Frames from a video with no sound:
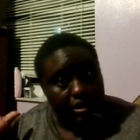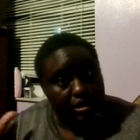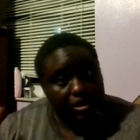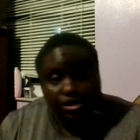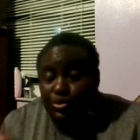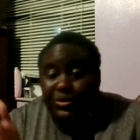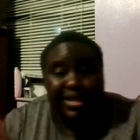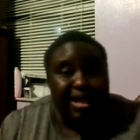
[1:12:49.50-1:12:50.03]

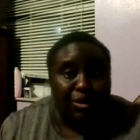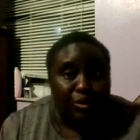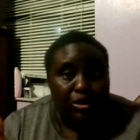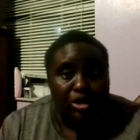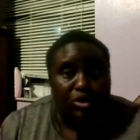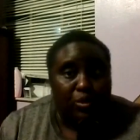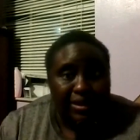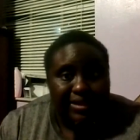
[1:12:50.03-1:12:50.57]
you're not gonna
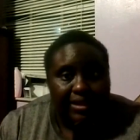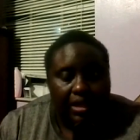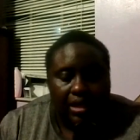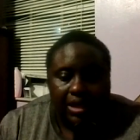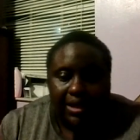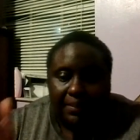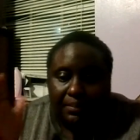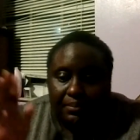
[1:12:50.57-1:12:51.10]
know it
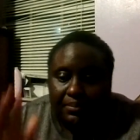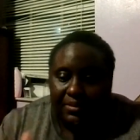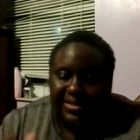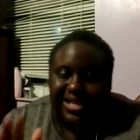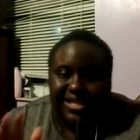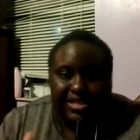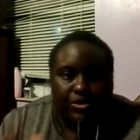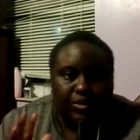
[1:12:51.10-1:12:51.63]

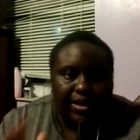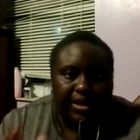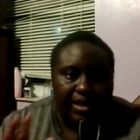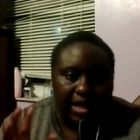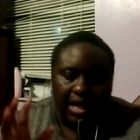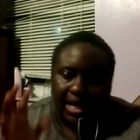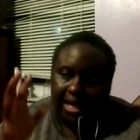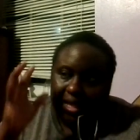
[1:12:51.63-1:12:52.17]
that's why
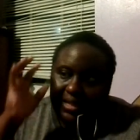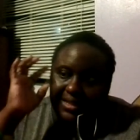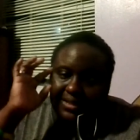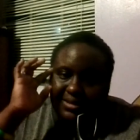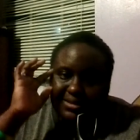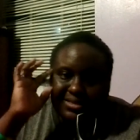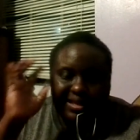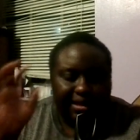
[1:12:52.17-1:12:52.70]

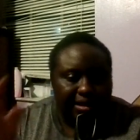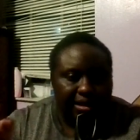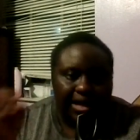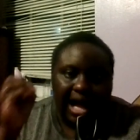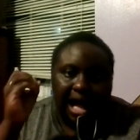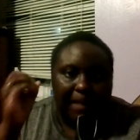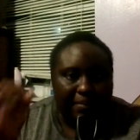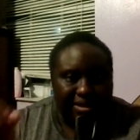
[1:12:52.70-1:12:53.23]
some
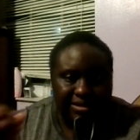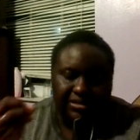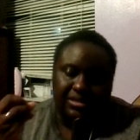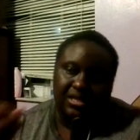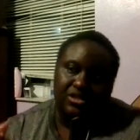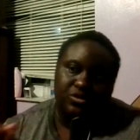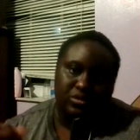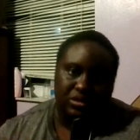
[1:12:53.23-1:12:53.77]
common
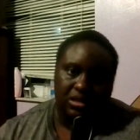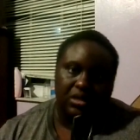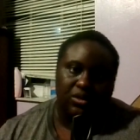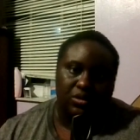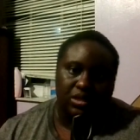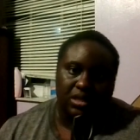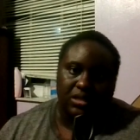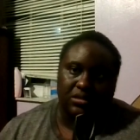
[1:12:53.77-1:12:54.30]
sense will tell you
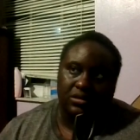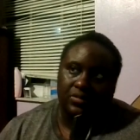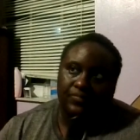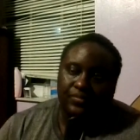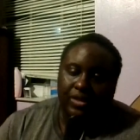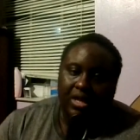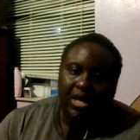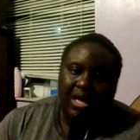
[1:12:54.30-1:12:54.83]
this
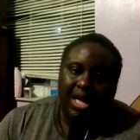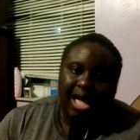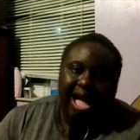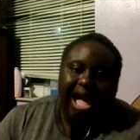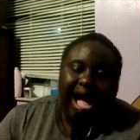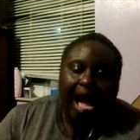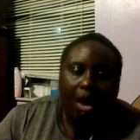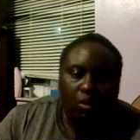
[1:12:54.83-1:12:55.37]

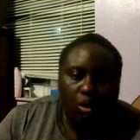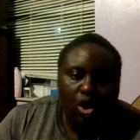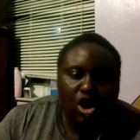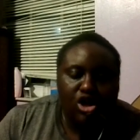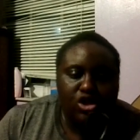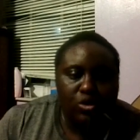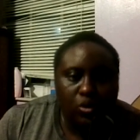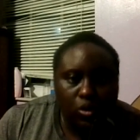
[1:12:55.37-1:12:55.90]
how are
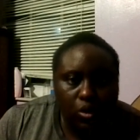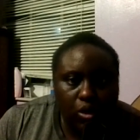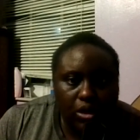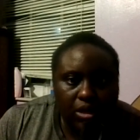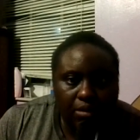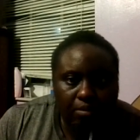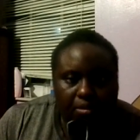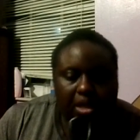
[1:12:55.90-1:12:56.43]
you
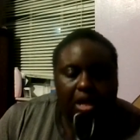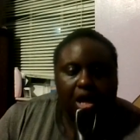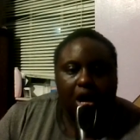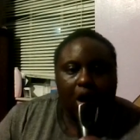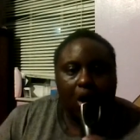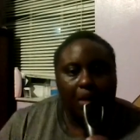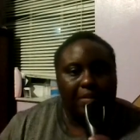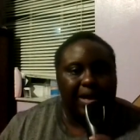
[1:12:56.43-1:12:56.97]
gonna
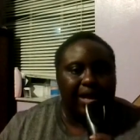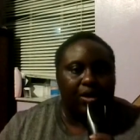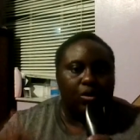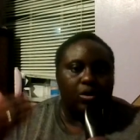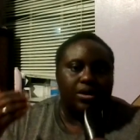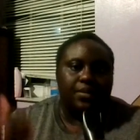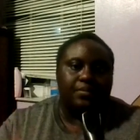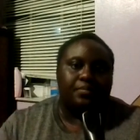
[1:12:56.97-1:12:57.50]
how am i
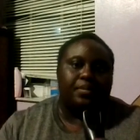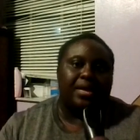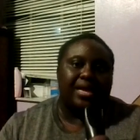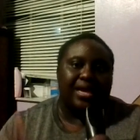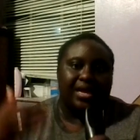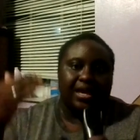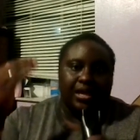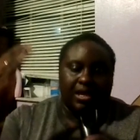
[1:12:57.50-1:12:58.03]
gonna
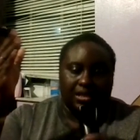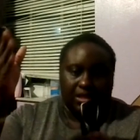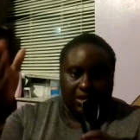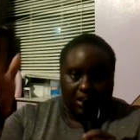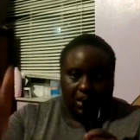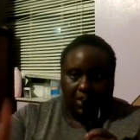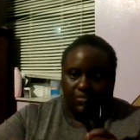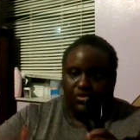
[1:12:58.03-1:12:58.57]
pay
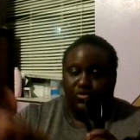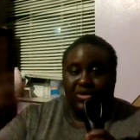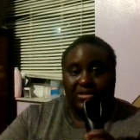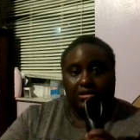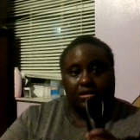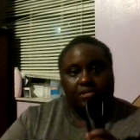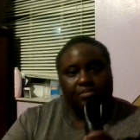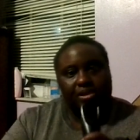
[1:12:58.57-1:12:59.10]
um the rest
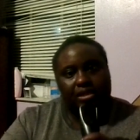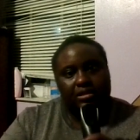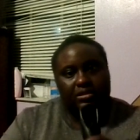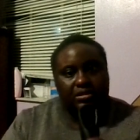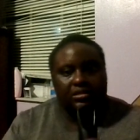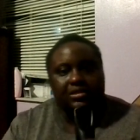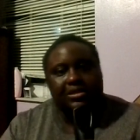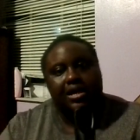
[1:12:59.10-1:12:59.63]
of the bills
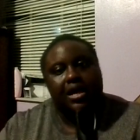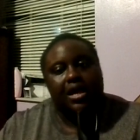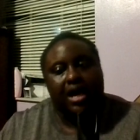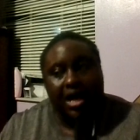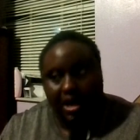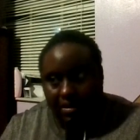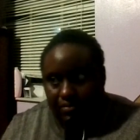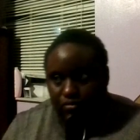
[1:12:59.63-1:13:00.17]
to,
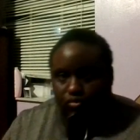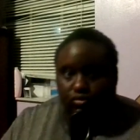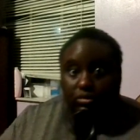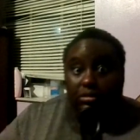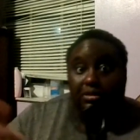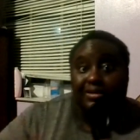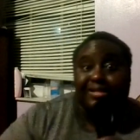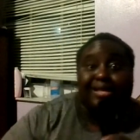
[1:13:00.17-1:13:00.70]
um
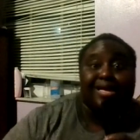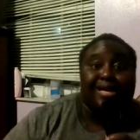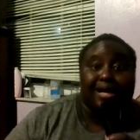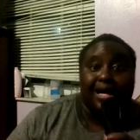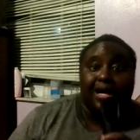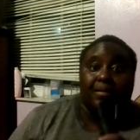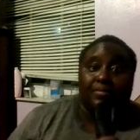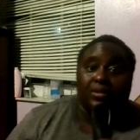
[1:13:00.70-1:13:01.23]
today
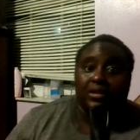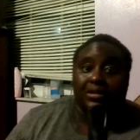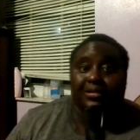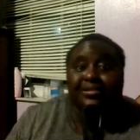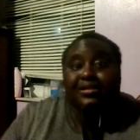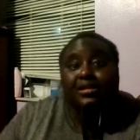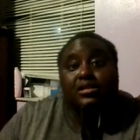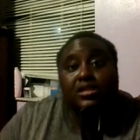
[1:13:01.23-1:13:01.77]
um
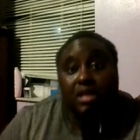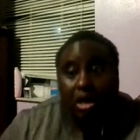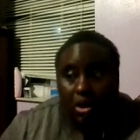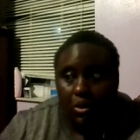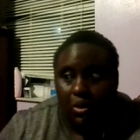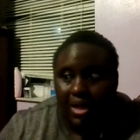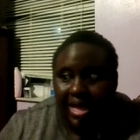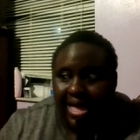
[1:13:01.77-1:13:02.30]
until now
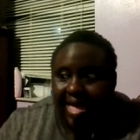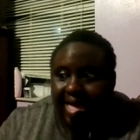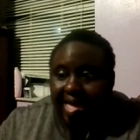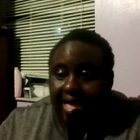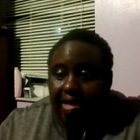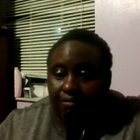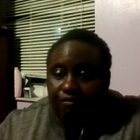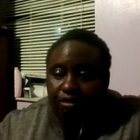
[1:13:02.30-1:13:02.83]

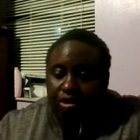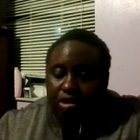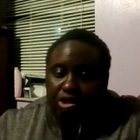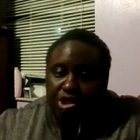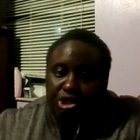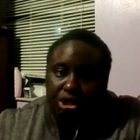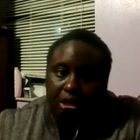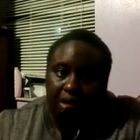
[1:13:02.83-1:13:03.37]
if
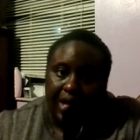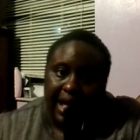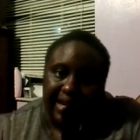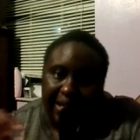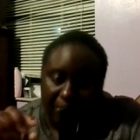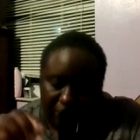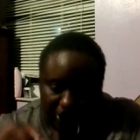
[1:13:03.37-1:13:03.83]
and i'm gonna